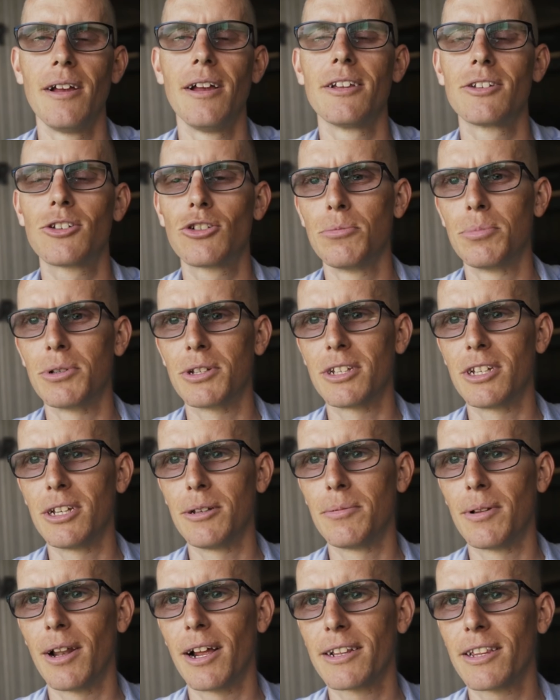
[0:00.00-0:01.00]
It's super
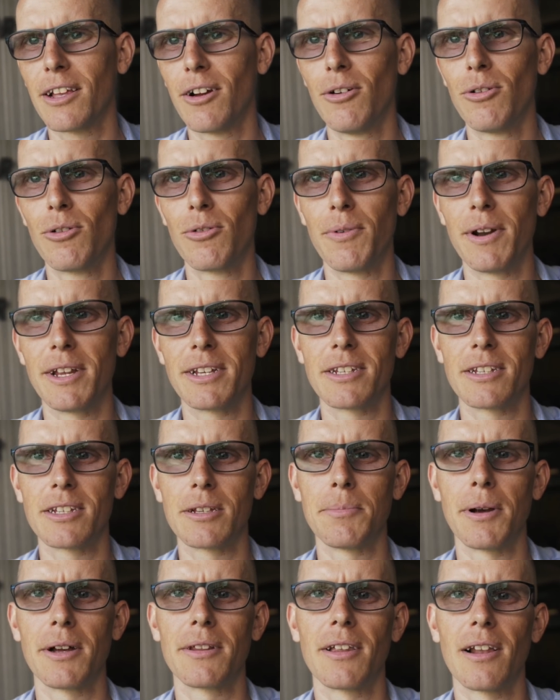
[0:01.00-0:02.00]
steep, like the whole race is
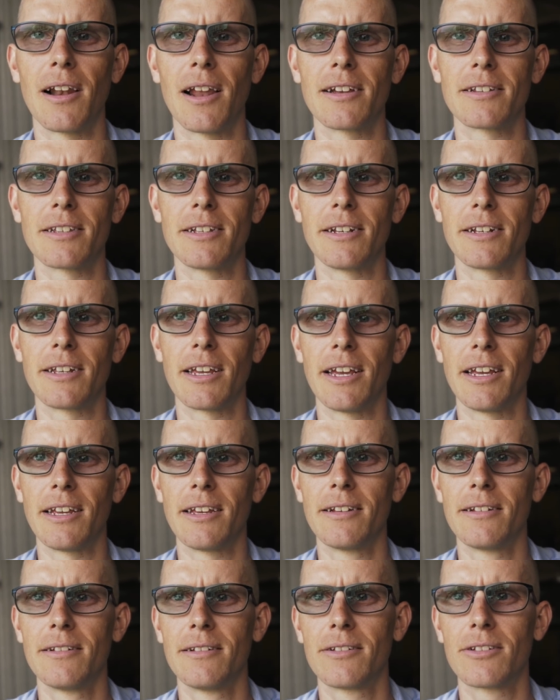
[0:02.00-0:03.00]
about the last eight K.
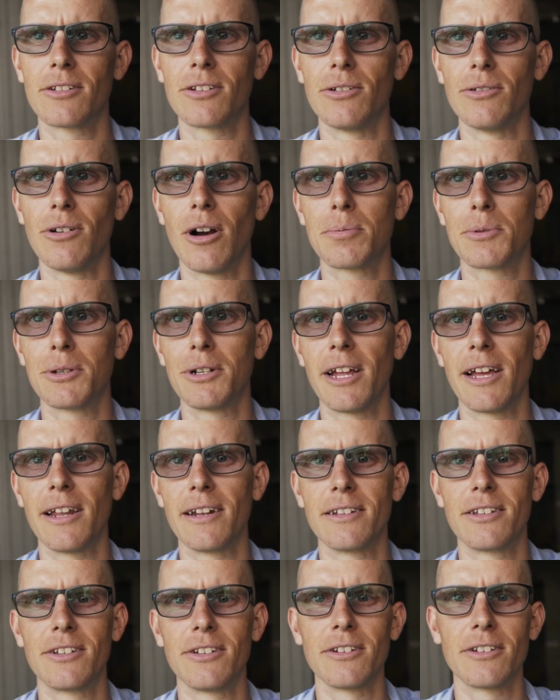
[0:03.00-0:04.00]
So up to
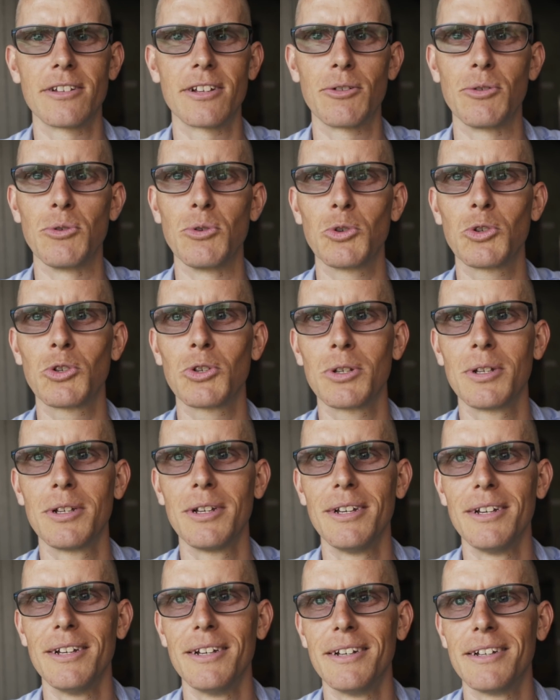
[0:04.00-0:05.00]
that it's just a cruise.
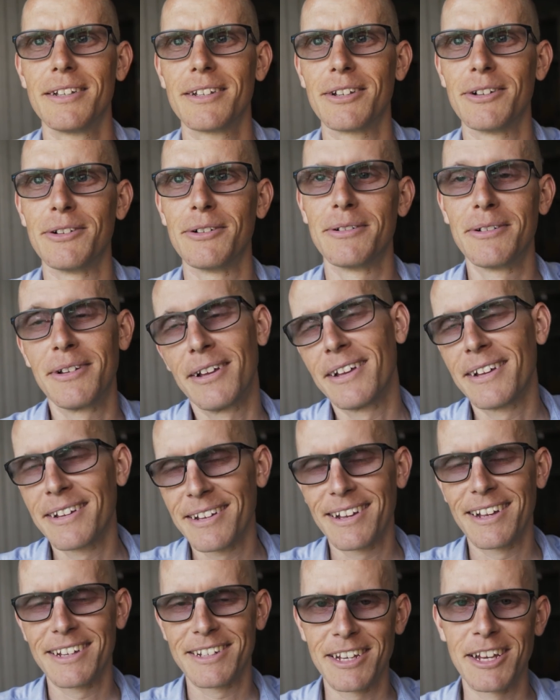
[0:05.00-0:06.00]
So
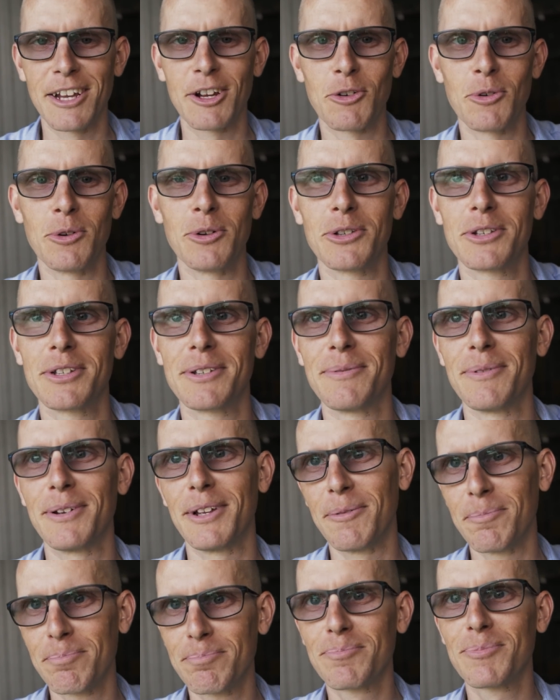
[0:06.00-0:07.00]
say a cruise,
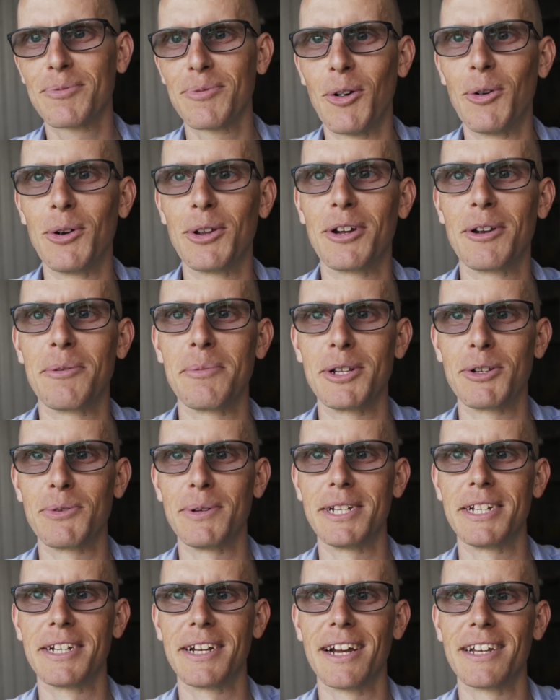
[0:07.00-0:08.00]
we're only going to be
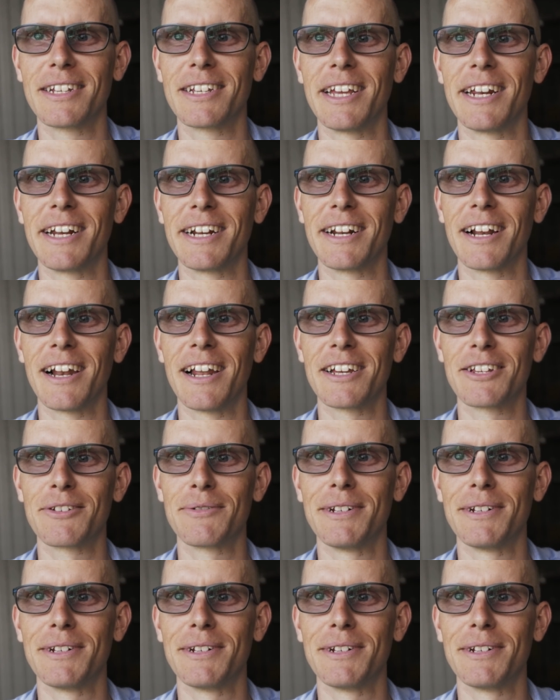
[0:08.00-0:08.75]
twenty guys hitting the last